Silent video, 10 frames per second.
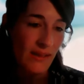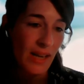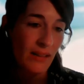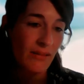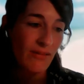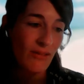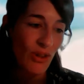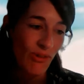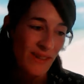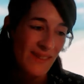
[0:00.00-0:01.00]
then
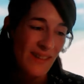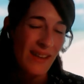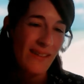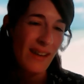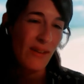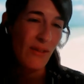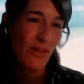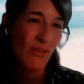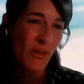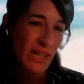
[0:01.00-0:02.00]
your results are
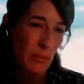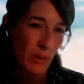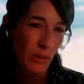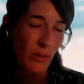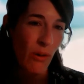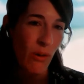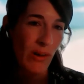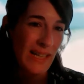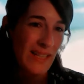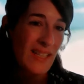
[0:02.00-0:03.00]
not credible
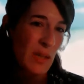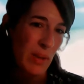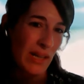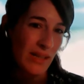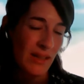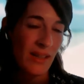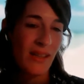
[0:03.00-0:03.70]
or legitimate.